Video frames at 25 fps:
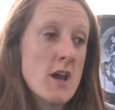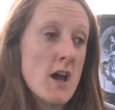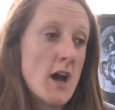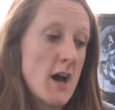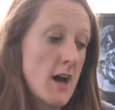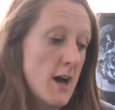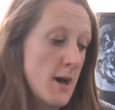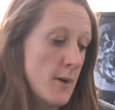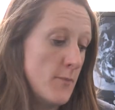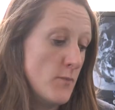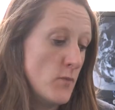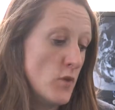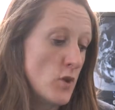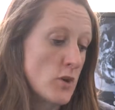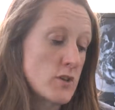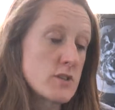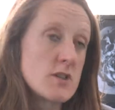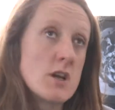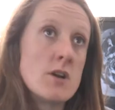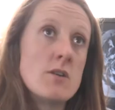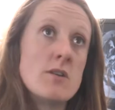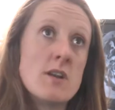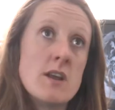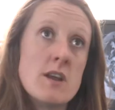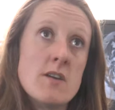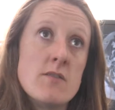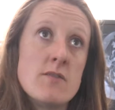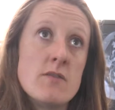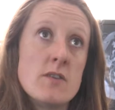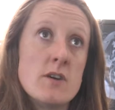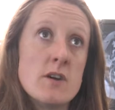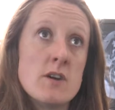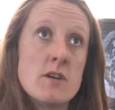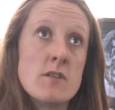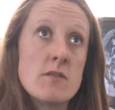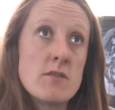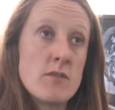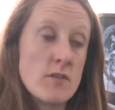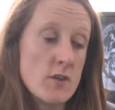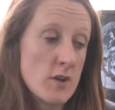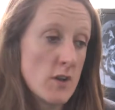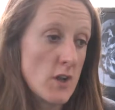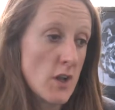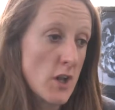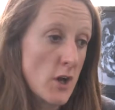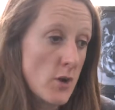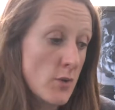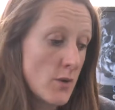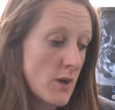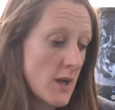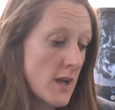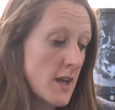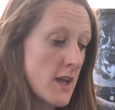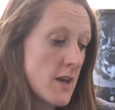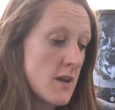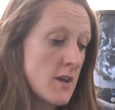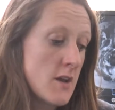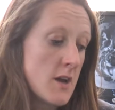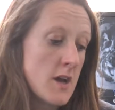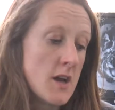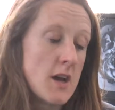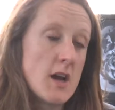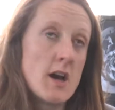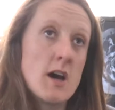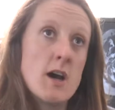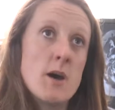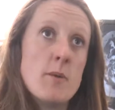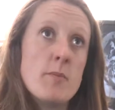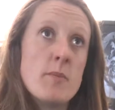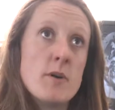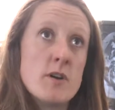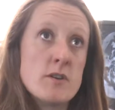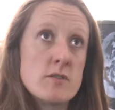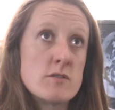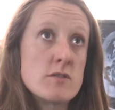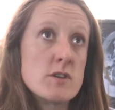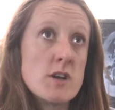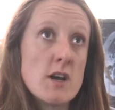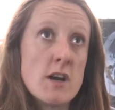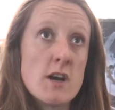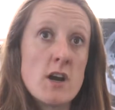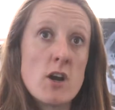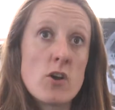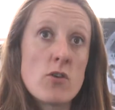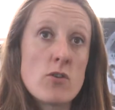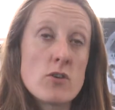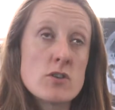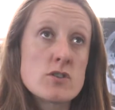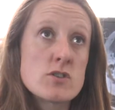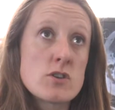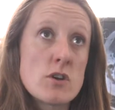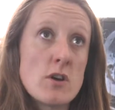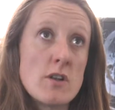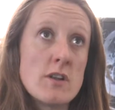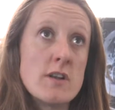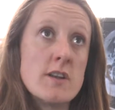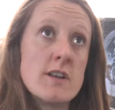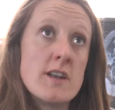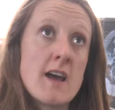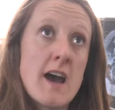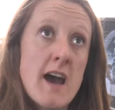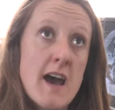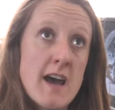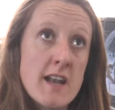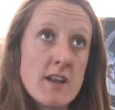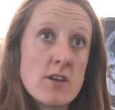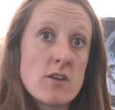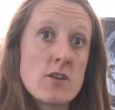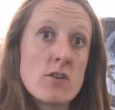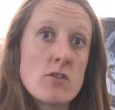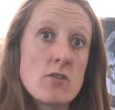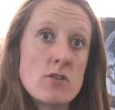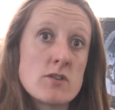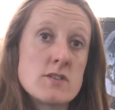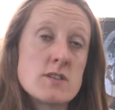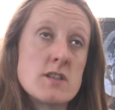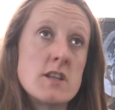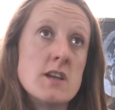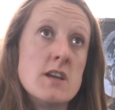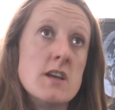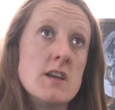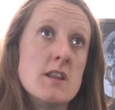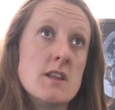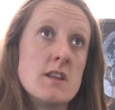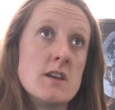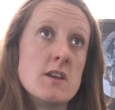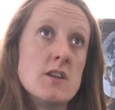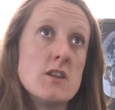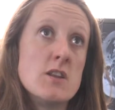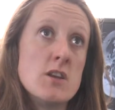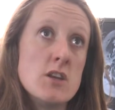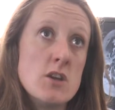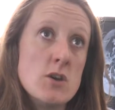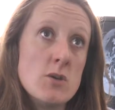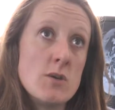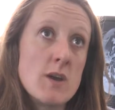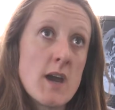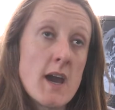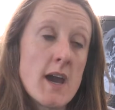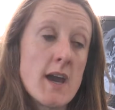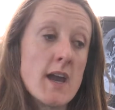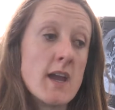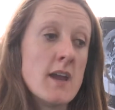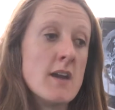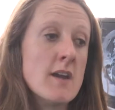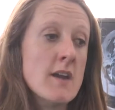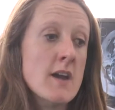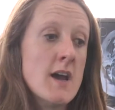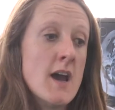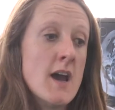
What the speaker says: not only for locally, but across Scotland and across the UK,